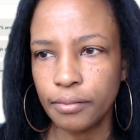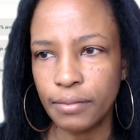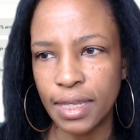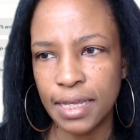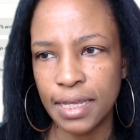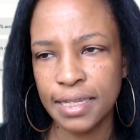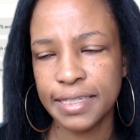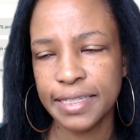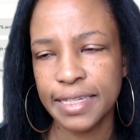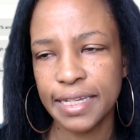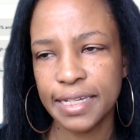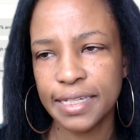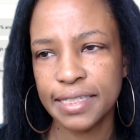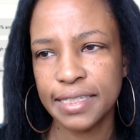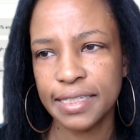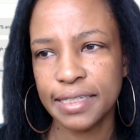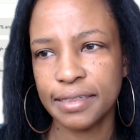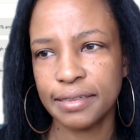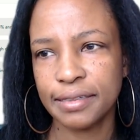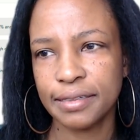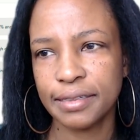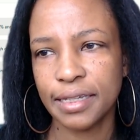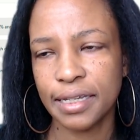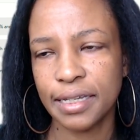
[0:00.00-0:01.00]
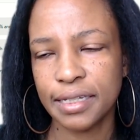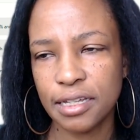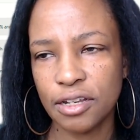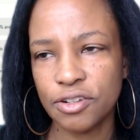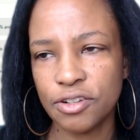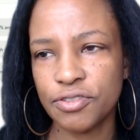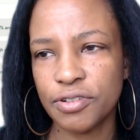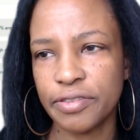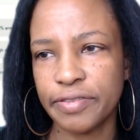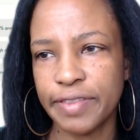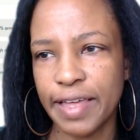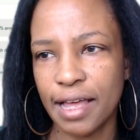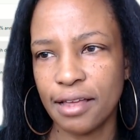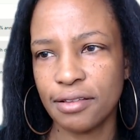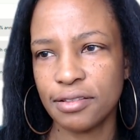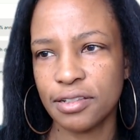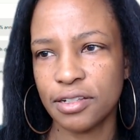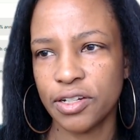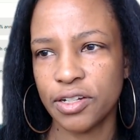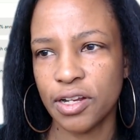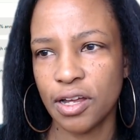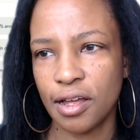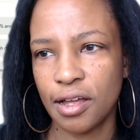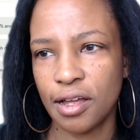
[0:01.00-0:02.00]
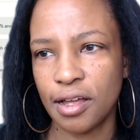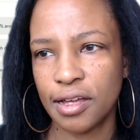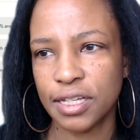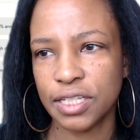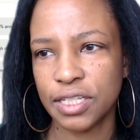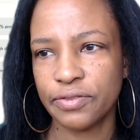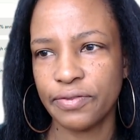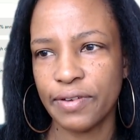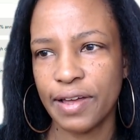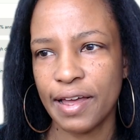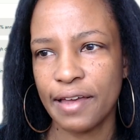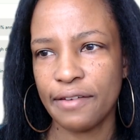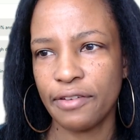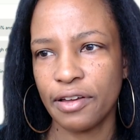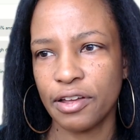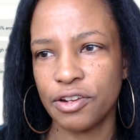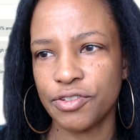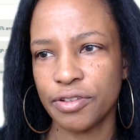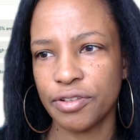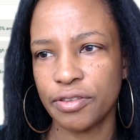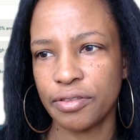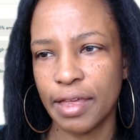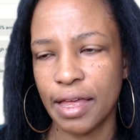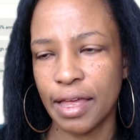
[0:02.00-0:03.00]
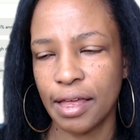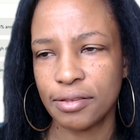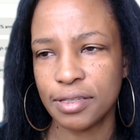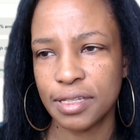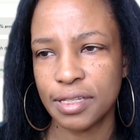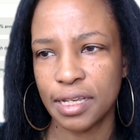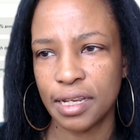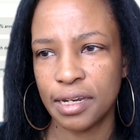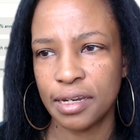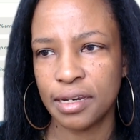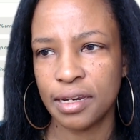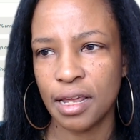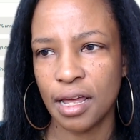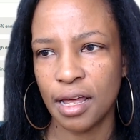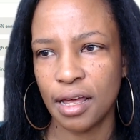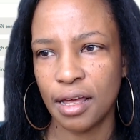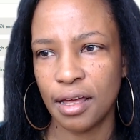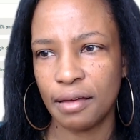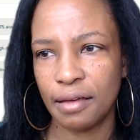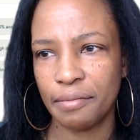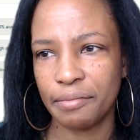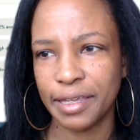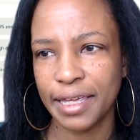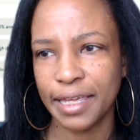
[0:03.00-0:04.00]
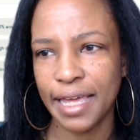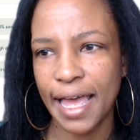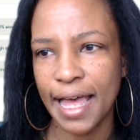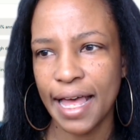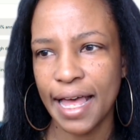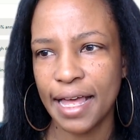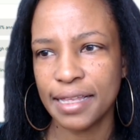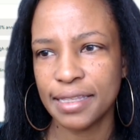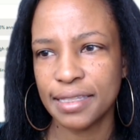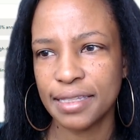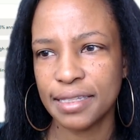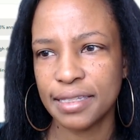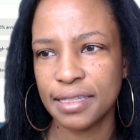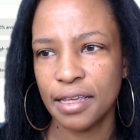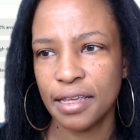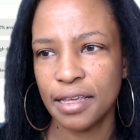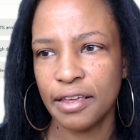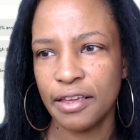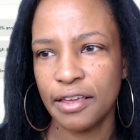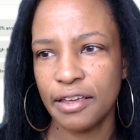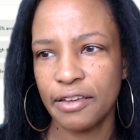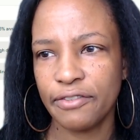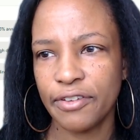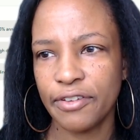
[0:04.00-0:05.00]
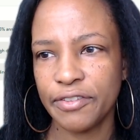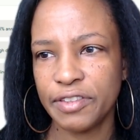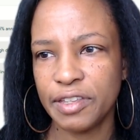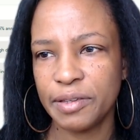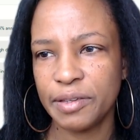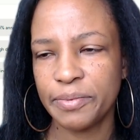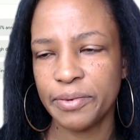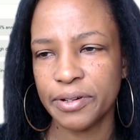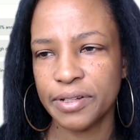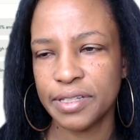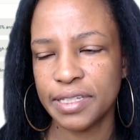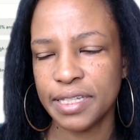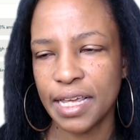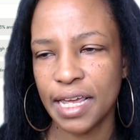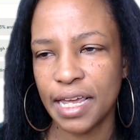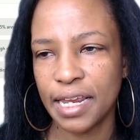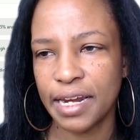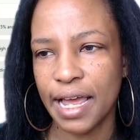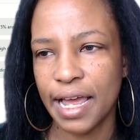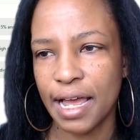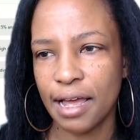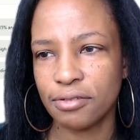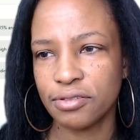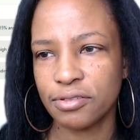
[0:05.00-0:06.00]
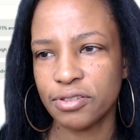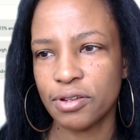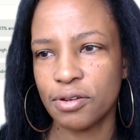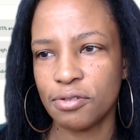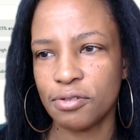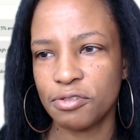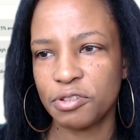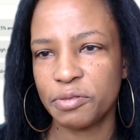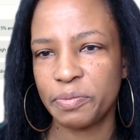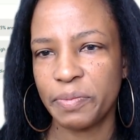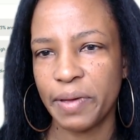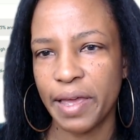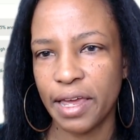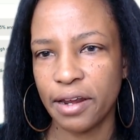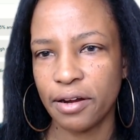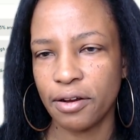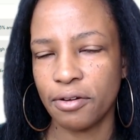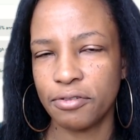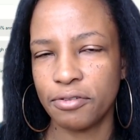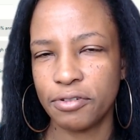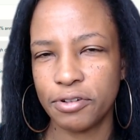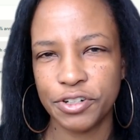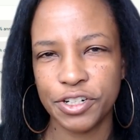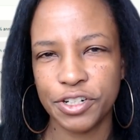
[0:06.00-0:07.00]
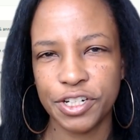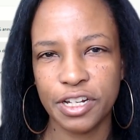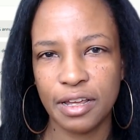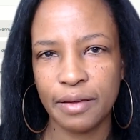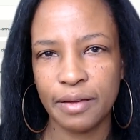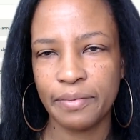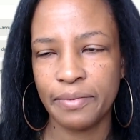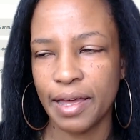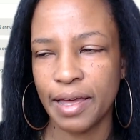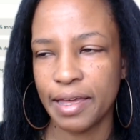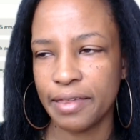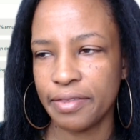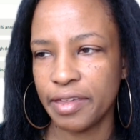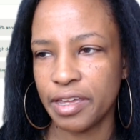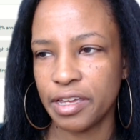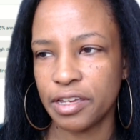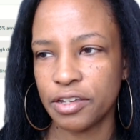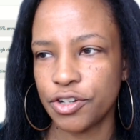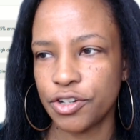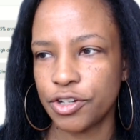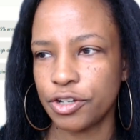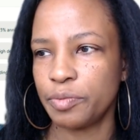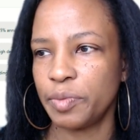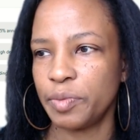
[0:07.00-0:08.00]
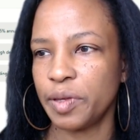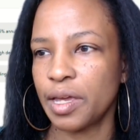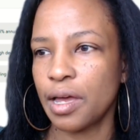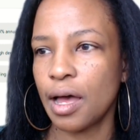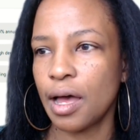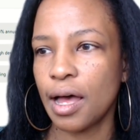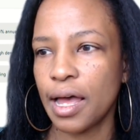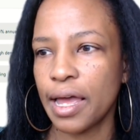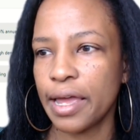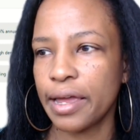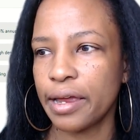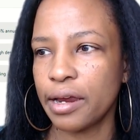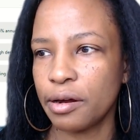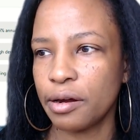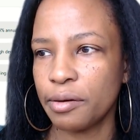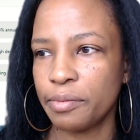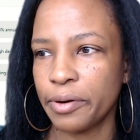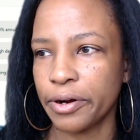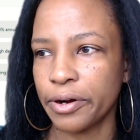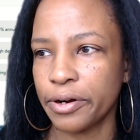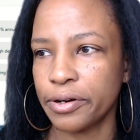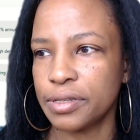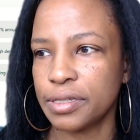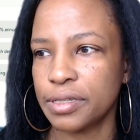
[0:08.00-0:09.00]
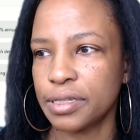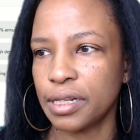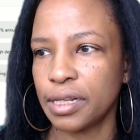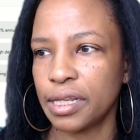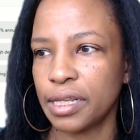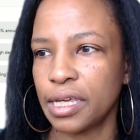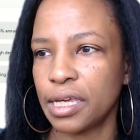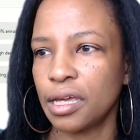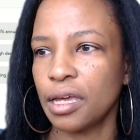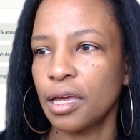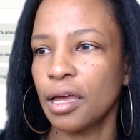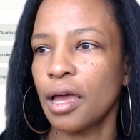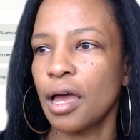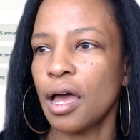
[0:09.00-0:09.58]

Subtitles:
600,000 dogs, 500,000 cats, 50% household pet ownership. I think it should be higher personally.